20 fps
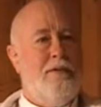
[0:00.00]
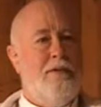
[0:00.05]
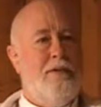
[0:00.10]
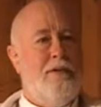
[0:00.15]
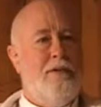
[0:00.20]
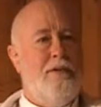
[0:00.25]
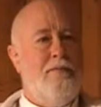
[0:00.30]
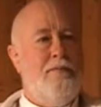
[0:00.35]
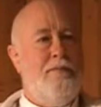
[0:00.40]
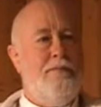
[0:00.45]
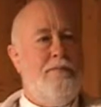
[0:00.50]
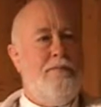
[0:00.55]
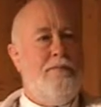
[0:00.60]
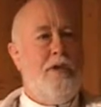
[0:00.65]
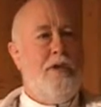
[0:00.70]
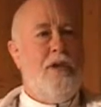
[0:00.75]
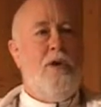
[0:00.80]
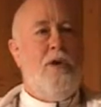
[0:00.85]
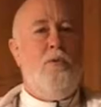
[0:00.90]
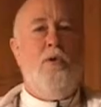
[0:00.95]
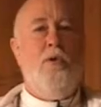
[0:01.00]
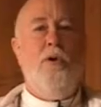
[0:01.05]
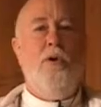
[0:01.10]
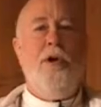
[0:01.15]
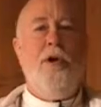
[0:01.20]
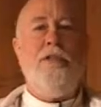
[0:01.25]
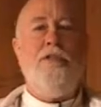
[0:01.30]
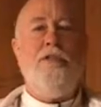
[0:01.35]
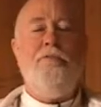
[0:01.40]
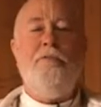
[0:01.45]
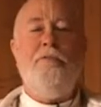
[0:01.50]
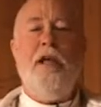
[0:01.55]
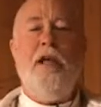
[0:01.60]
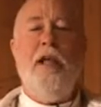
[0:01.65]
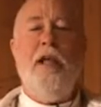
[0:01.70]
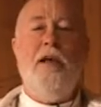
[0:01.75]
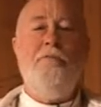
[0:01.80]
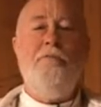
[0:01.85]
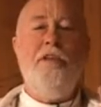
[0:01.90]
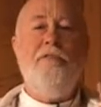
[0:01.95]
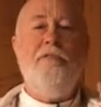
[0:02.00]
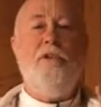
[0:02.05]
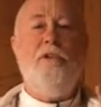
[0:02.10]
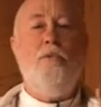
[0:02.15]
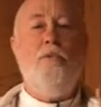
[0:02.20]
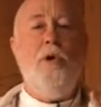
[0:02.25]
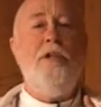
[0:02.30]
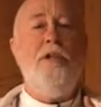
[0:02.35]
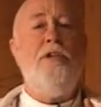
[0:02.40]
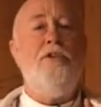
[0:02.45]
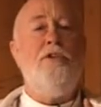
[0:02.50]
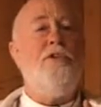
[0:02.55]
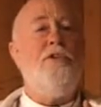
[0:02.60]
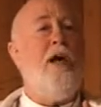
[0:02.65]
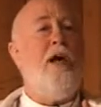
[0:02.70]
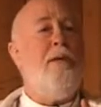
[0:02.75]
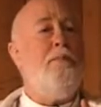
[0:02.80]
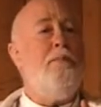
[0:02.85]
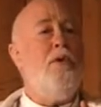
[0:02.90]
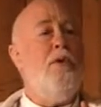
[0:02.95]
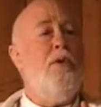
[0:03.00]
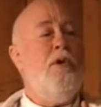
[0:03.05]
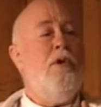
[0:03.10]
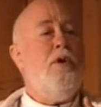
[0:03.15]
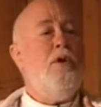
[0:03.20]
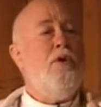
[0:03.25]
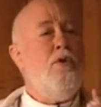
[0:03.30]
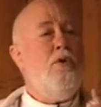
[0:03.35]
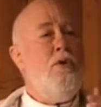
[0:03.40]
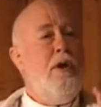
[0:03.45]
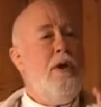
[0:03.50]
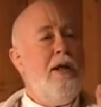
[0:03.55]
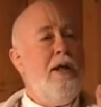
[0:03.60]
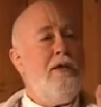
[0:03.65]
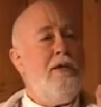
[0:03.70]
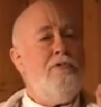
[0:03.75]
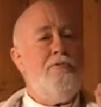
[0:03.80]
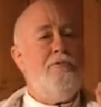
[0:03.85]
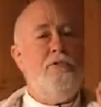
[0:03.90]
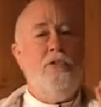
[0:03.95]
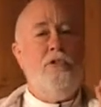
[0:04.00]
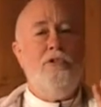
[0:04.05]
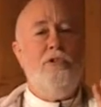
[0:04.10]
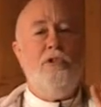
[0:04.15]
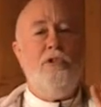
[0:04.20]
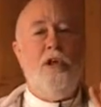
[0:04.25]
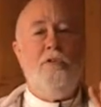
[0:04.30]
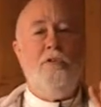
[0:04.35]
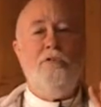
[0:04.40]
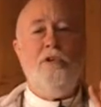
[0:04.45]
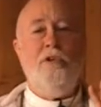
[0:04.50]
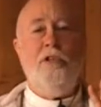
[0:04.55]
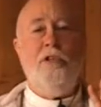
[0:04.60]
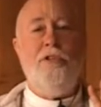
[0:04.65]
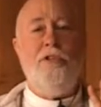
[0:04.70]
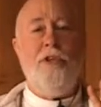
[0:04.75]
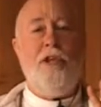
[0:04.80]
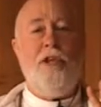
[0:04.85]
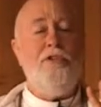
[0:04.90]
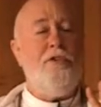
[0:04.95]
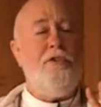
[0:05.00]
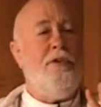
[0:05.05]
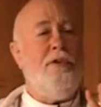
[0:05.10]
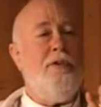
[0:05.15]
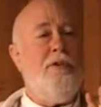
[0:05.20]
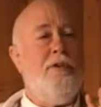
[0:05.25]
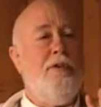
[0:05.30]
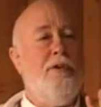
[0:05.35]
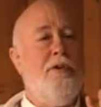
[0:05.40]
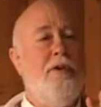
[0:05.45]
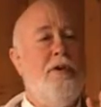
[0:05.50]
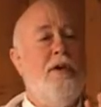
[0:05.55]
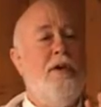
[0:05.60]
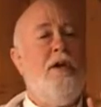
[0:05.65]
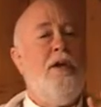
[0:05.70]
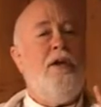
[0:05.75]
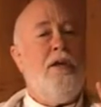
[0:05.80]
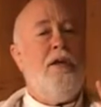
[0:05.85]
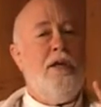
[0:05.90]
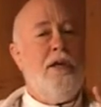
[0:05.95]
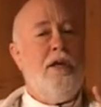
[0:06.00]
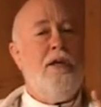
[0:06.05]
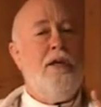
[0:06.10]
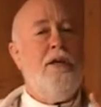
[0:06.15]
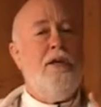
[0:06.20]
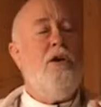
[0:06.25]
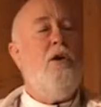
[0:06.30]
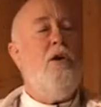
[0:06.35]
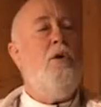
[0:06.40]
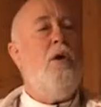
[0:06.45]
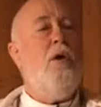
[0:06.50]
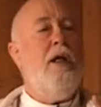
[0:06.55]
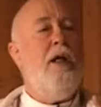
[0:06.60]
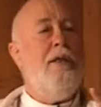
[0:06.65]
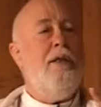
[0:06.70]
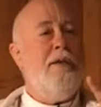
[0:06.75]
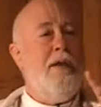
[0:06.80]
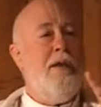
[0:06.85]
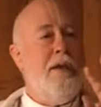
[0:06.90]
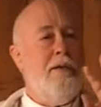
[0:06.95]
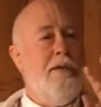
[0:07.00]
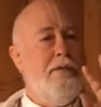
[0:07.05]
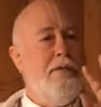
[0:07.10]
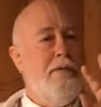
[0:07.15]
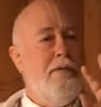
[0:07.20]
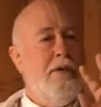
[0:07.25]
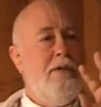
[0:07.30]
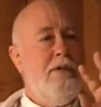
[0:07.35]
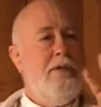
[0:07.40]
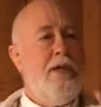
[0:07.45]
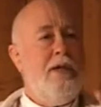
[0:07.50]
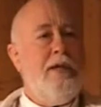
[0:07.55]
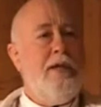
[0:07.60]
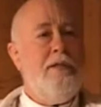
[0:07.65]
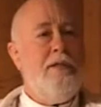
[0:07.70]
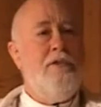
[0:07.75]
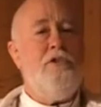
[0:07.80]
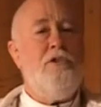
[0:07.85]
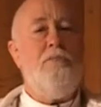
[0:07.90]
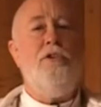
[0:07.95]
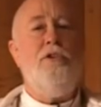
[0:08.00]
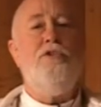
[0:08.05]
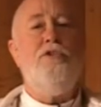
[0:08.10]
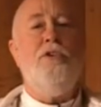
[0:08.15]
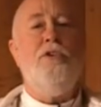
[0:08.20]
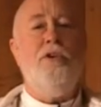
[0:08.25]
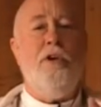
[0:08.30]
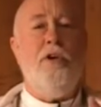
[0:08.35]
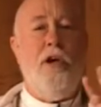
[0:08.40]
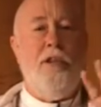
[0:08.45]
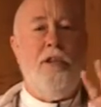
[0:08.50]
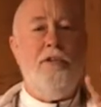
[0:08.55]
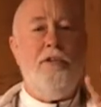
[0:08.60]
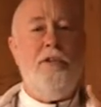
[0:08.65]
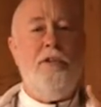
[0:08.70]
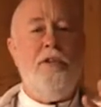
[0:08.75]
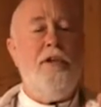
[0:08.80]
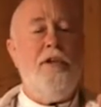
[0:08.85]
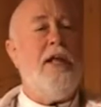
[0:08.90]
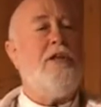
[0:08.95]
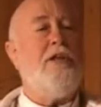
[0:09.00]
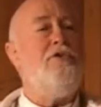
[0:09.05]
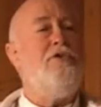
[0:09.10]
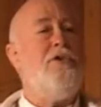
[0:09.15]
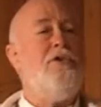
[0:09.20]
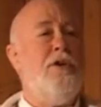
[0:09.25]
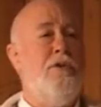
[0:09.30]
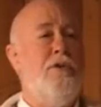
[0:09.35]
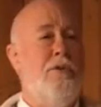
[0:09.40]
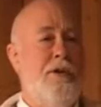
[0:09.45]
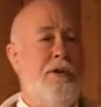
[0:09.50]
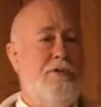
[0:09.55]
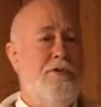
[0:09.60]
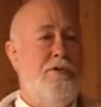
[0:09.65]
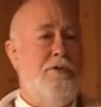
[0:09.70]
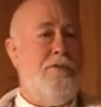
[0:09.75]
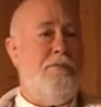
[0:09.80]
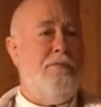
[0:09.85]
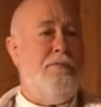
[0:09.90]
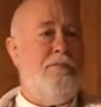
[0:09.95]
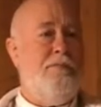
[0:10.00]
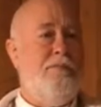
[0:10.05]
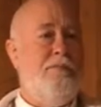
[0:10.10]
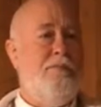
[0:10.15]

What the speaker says: See? Whereas if I have even one disciple who has full self-realization, he can go on and take this mission on to the next generation.